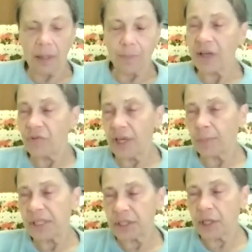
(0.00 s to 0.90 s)
my
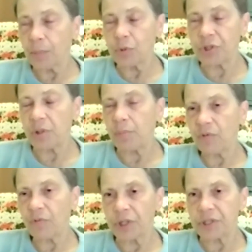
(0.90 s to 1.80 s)
families come to see me,
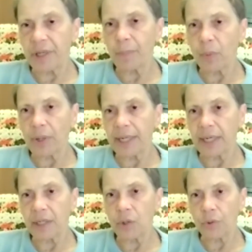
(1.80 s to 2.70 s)
for example, and
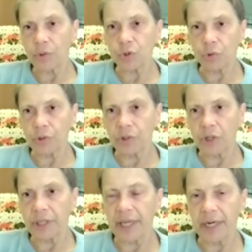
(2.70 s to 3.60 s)
I know their children
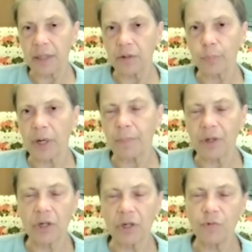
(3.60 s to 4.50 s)
are getting
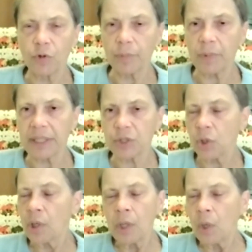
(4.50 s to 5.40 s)
primarily formulas,
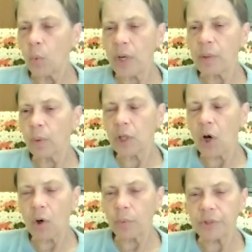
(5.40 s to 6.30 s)
we will
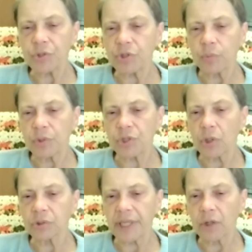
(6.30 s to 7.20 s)
always do a
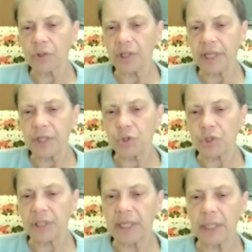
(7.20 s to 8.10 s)
salt
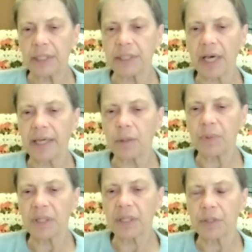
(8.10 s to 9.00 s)
calculation in the diet,
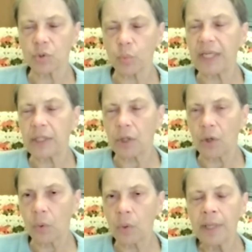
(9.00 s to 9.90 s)
because we
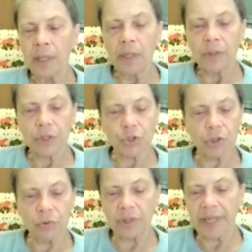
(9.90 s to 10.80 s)
know that
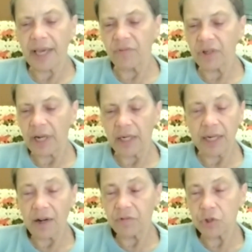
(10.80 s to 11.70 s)
children have an
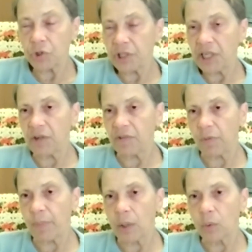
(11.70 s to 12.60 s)
average need of
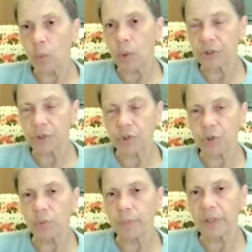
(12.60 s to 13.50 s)
about 1 to
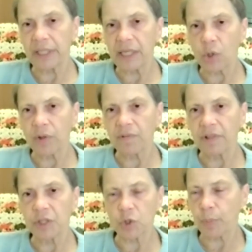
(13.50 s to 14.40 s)
2
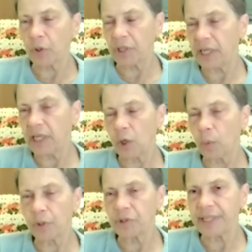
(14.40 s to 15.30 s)
milliequivalents per kilo per